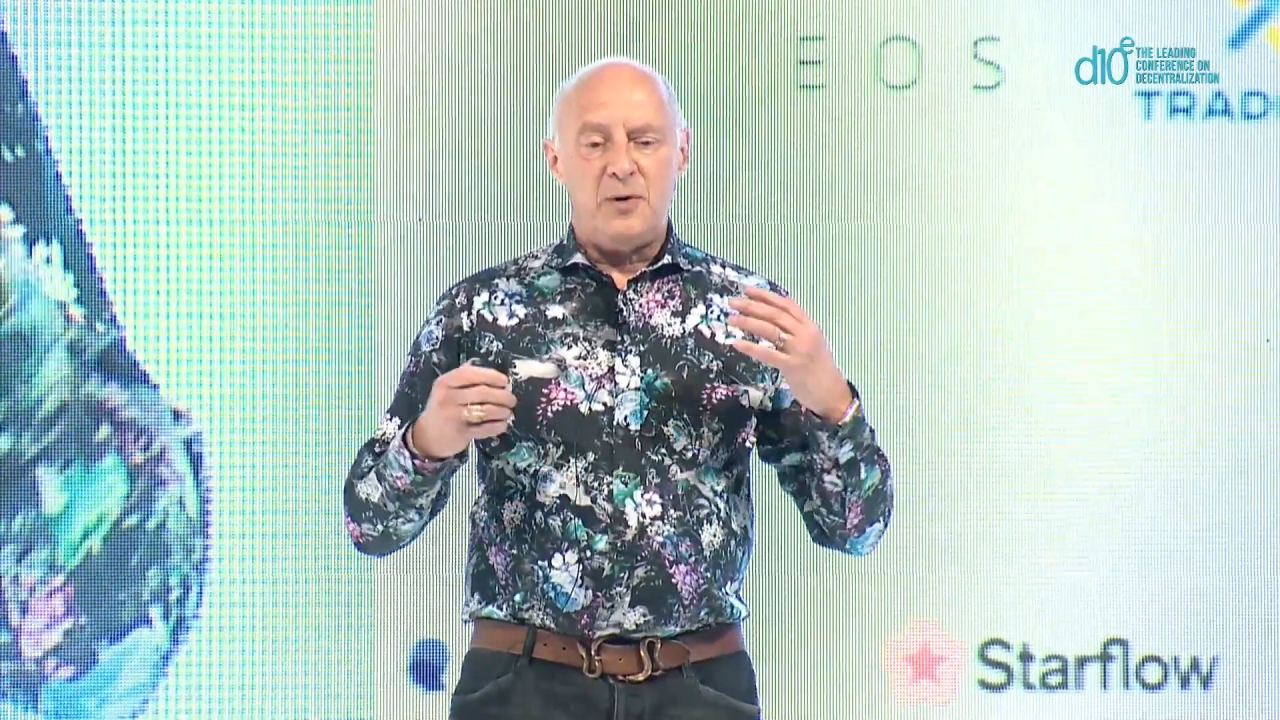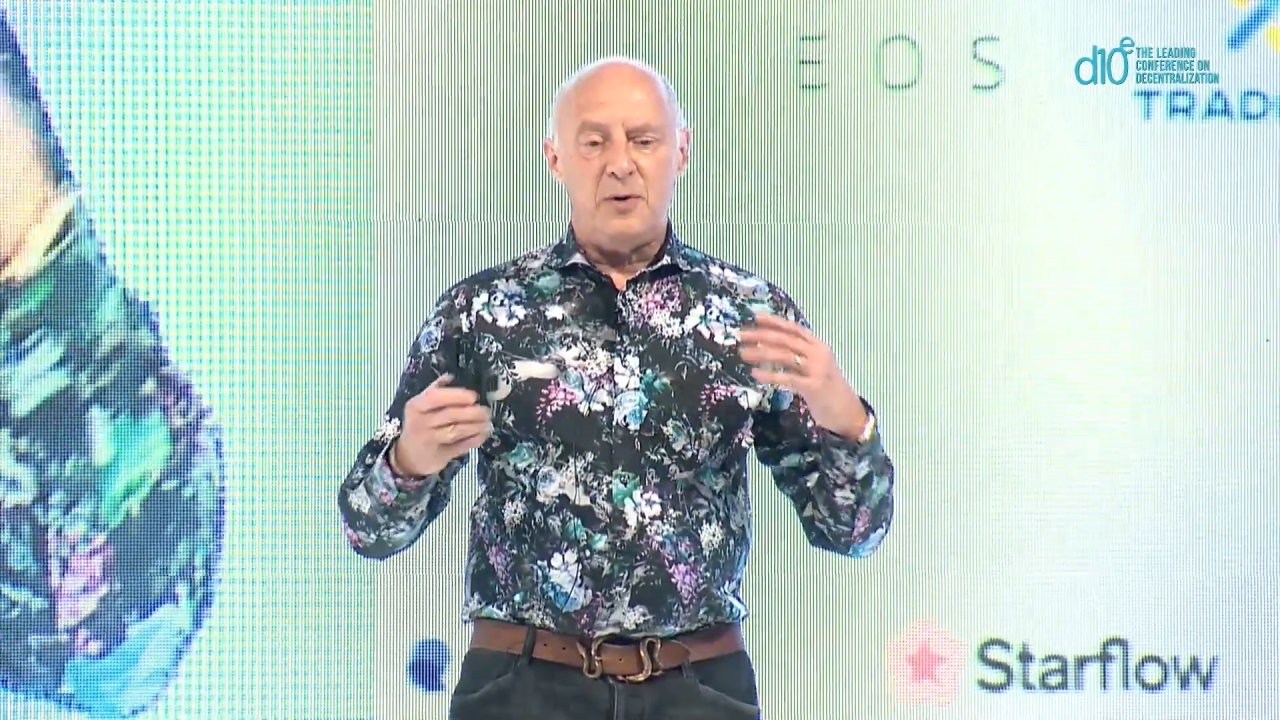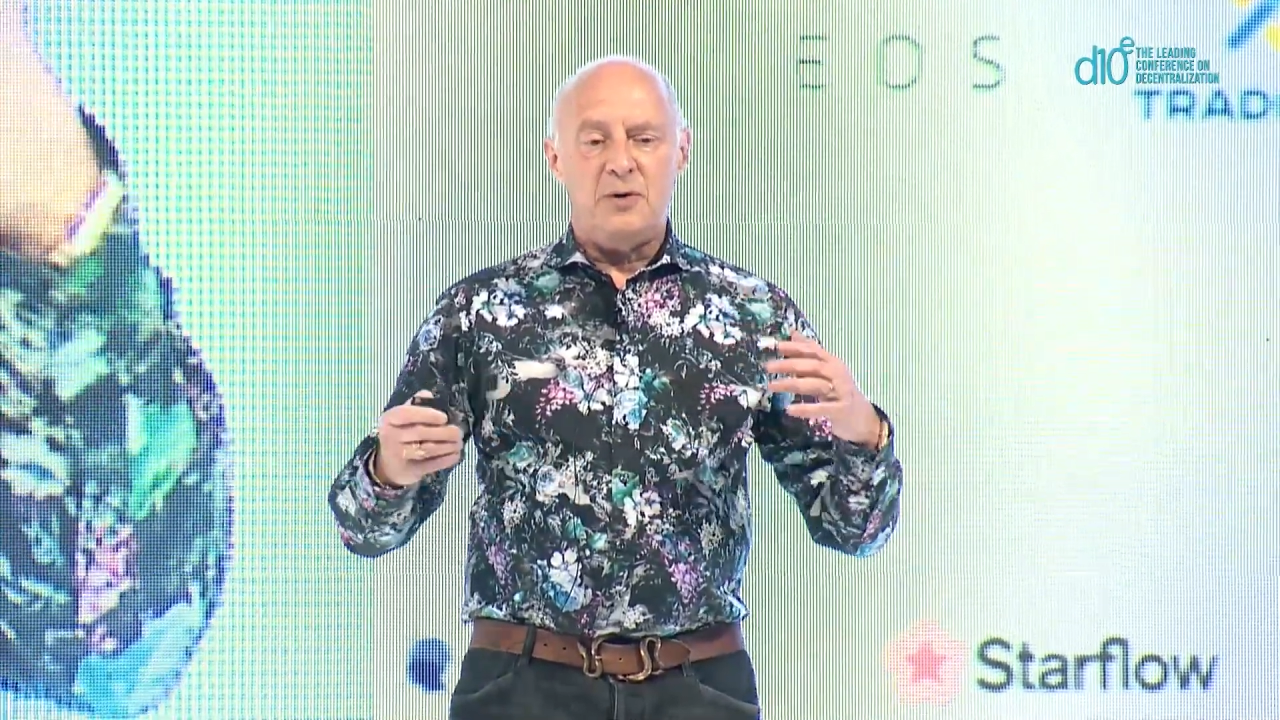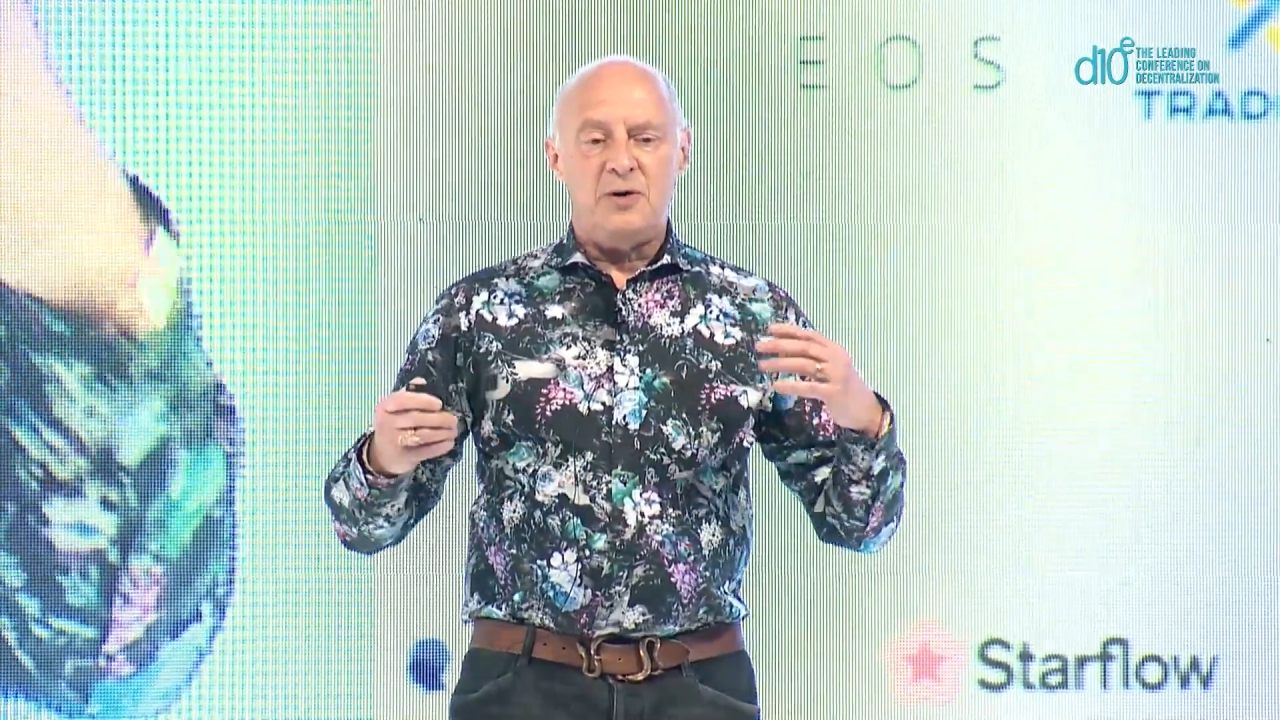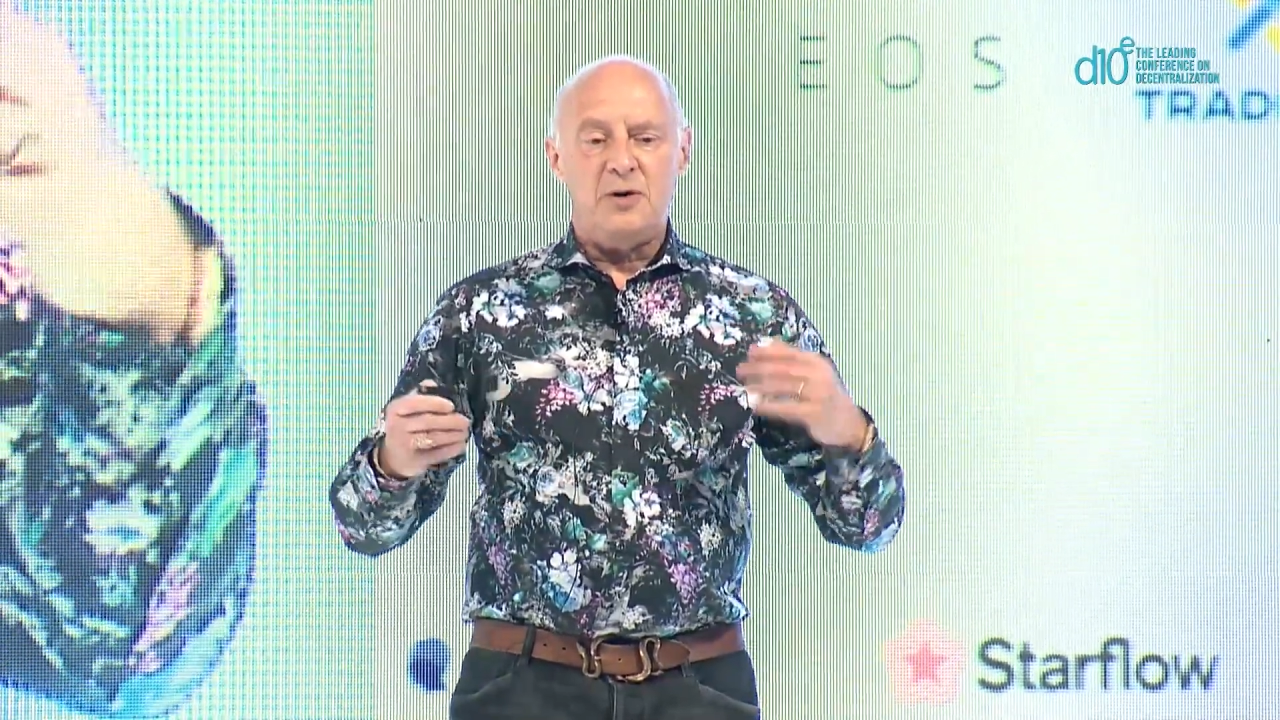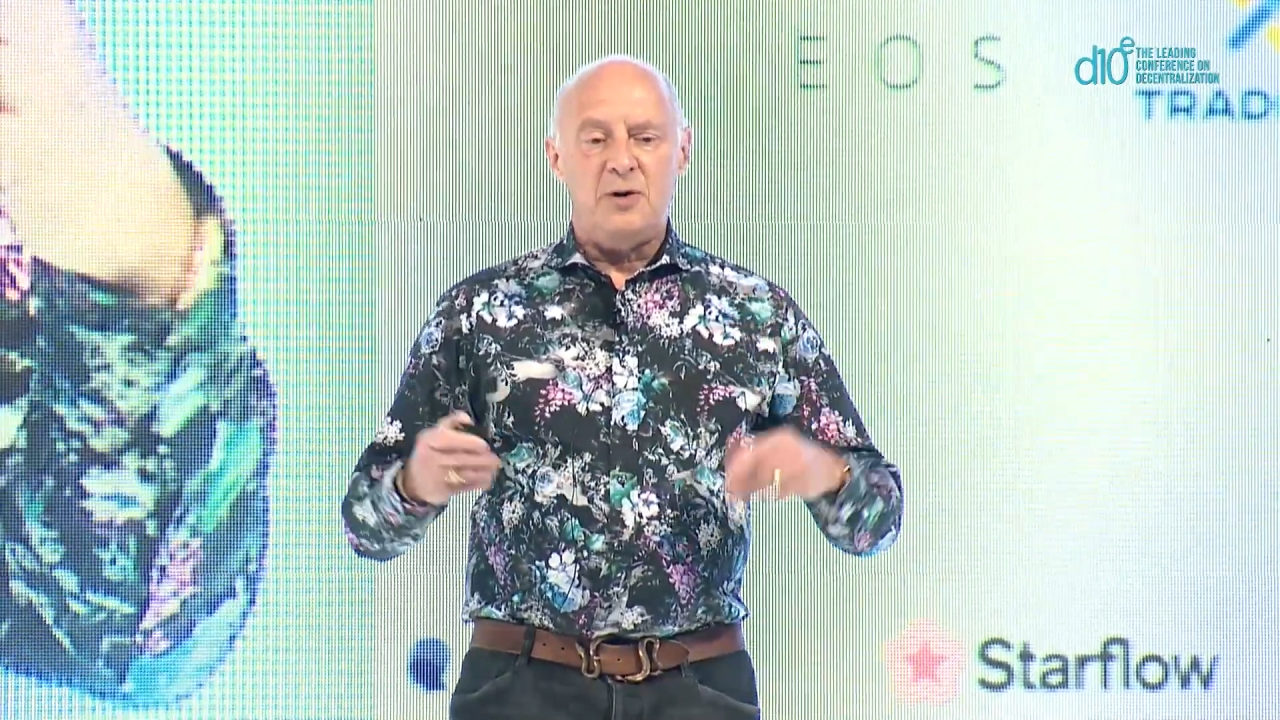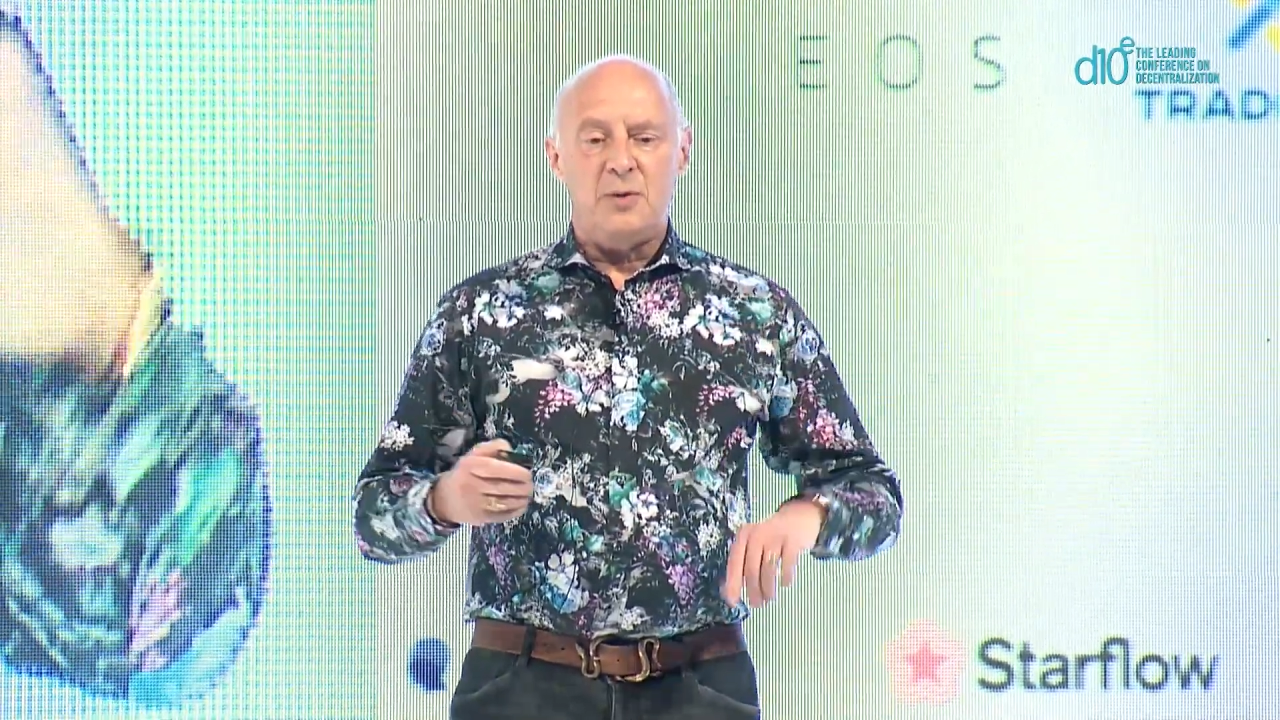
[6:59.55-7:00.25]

currency,